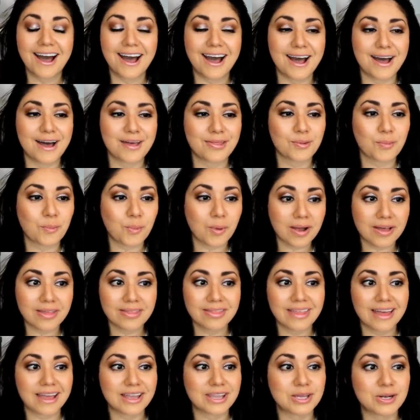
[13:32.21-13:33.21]
uh, the
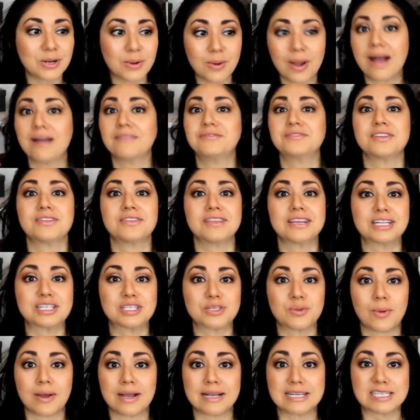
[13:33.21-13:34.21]
one that you don't have to think
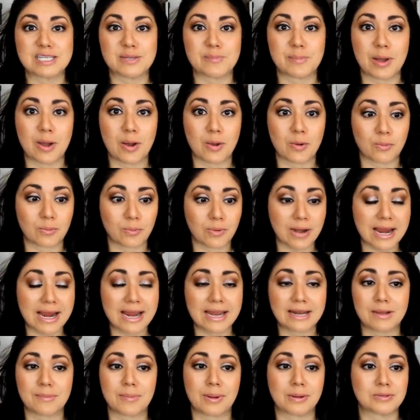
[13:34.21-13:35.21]
twice about
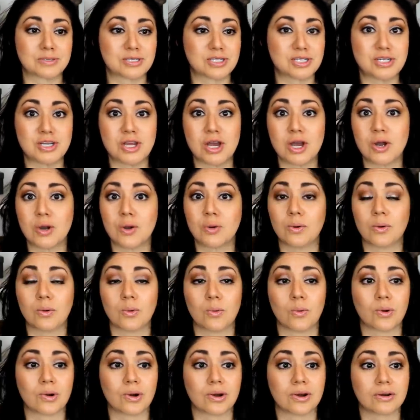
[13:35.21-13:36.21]
rain, about snow,
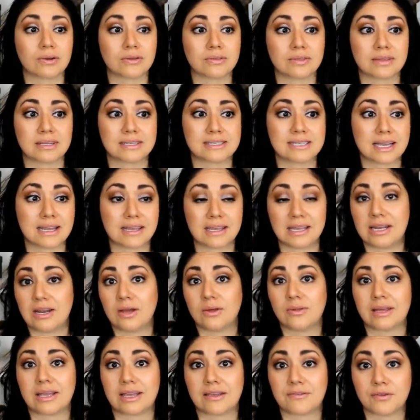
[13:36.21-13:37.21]
or the you
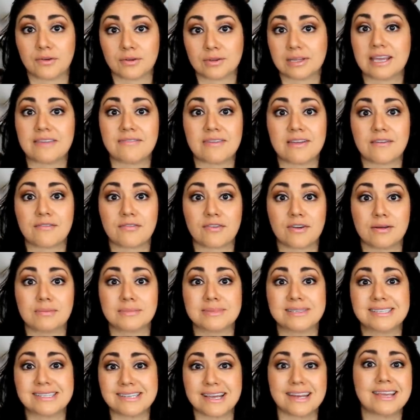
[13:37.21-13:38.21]
know, like if you're leaving
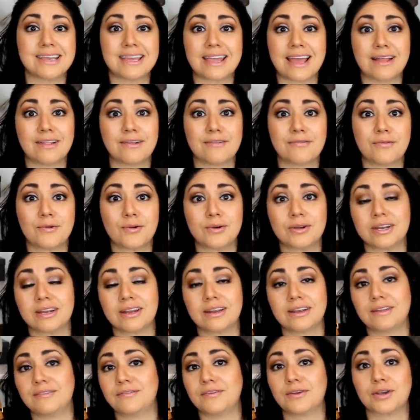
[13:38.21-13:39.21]
from sunny
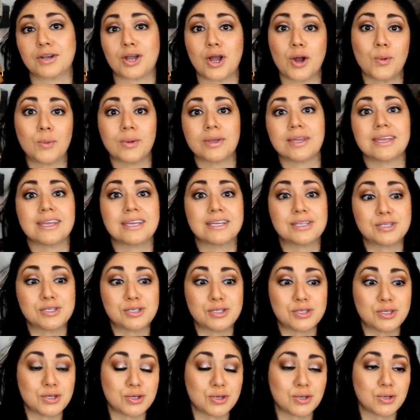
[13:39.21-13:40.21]
California and if you're going
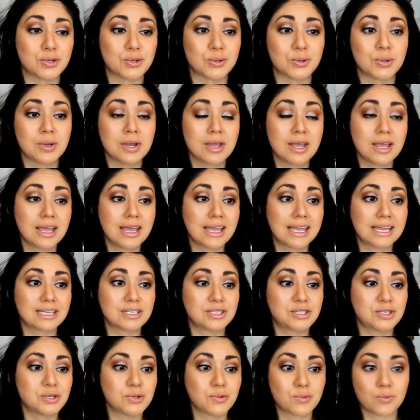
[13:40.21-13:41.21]
into
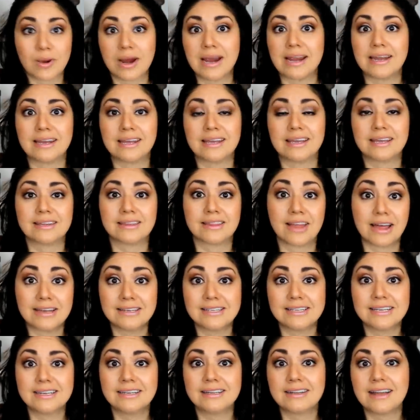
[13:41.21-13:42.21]
into rainy
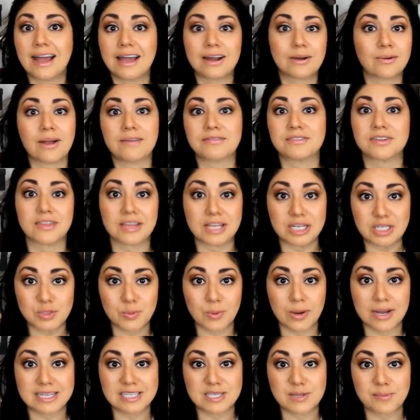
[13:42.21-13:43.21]
London, I don't have to think
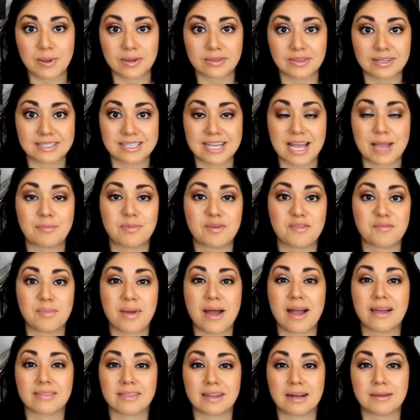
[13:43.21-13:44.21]
twice about the type of
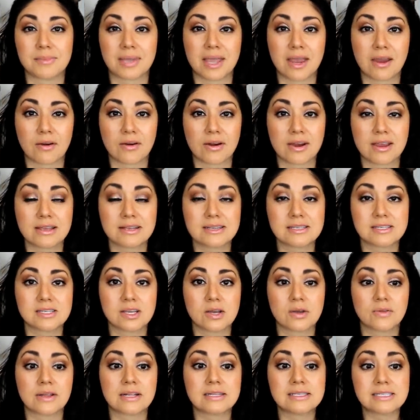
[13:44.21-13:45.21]
bag that I'm carrying.
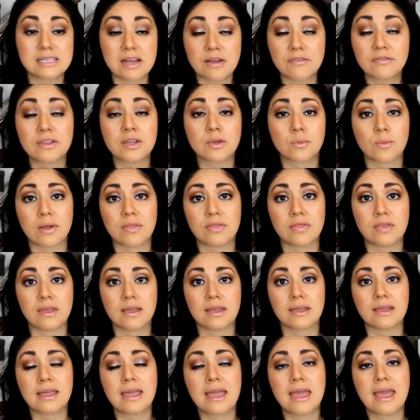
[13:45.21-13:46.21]
So that's definitely one
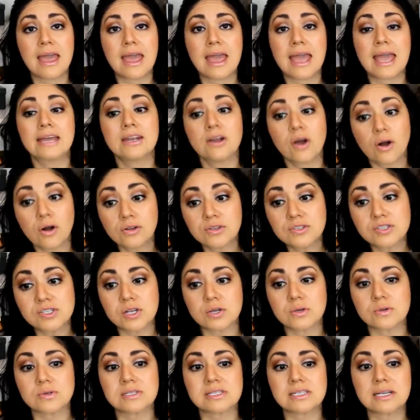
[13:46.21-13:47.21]
thing. And
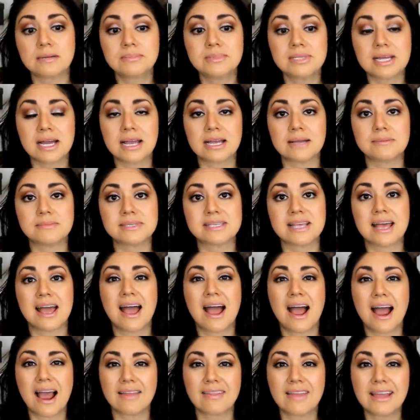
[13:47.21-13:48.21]
also, sometimes
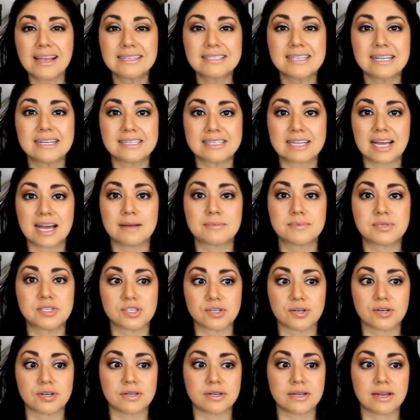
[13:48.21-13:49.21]
I like to dub
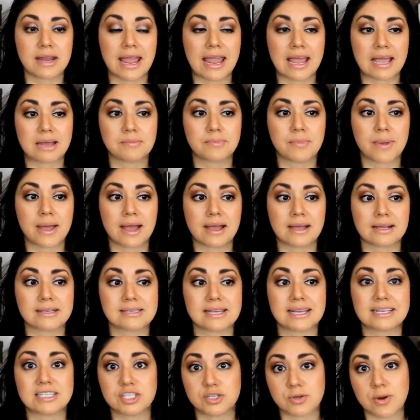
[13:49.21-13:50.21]
certain
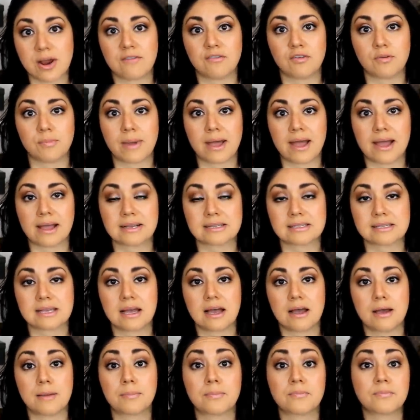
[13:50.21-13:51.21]
handbags as travel bags.
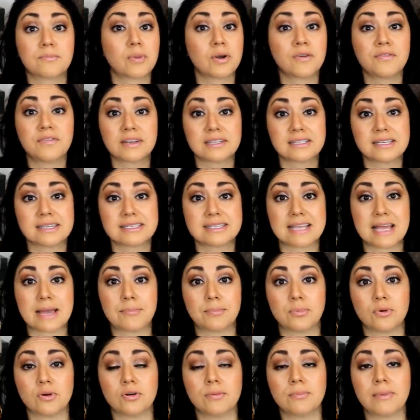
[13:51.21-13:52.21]
Uh, perfect
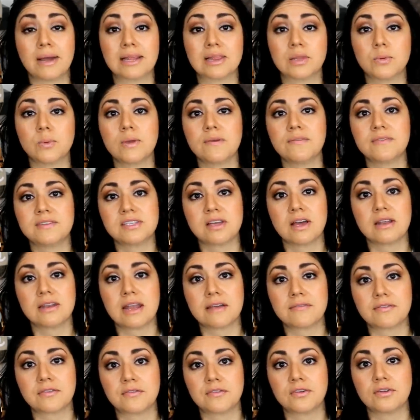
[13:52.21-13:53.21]
example, my Louis Vuitton
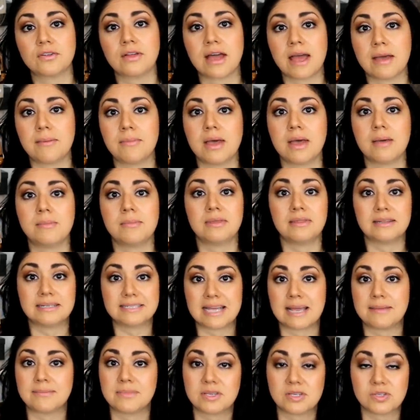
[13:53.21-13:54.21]
Neverfull MM in the
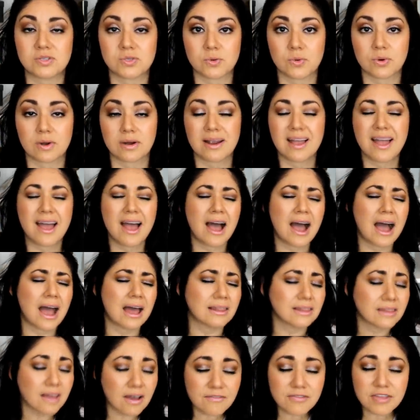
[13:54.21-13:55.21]
Damier Azur.
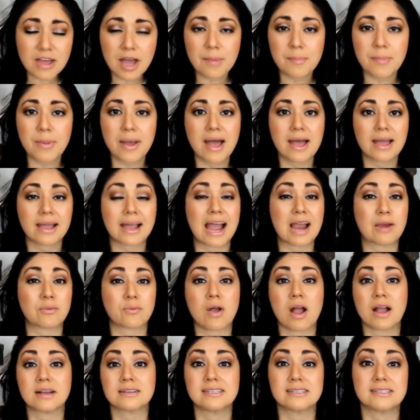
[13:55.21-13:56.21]
I love that bag. I
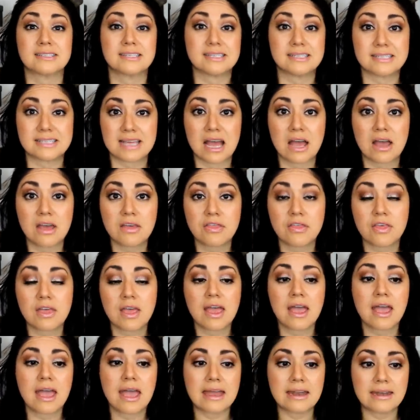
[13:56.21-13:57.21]
rocked it to death.
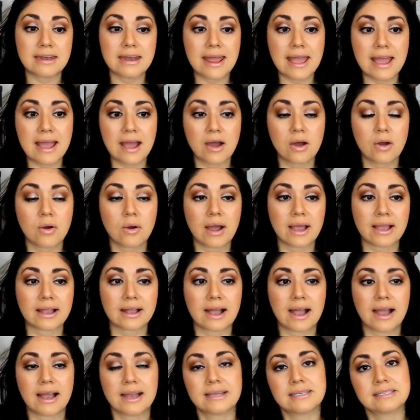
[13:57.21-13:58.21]
And now I
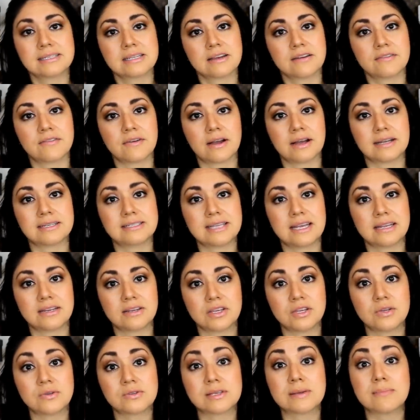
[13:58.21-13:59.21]
kind of uh, tend
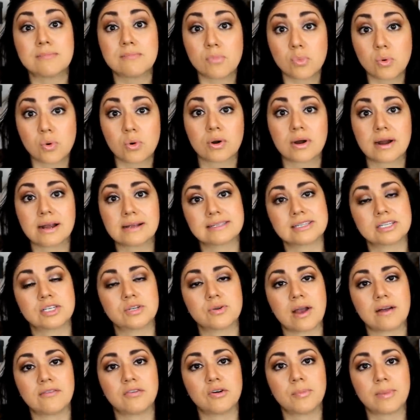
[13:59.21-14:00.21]
to use it more as a
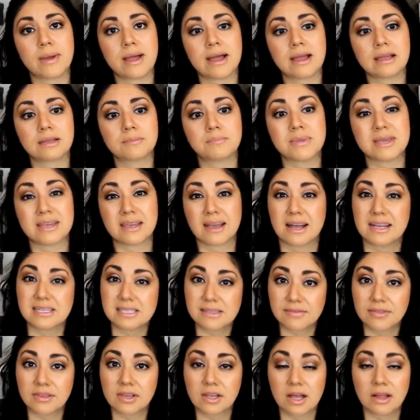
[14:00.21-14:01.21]
travel bag
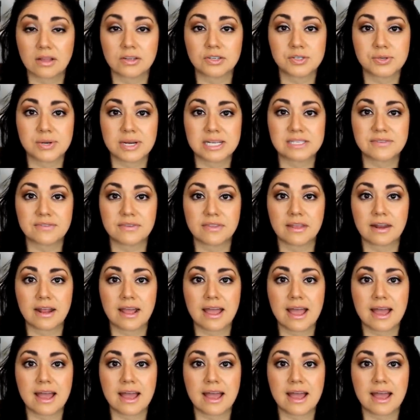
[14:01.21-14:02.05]
because of the color transfer that it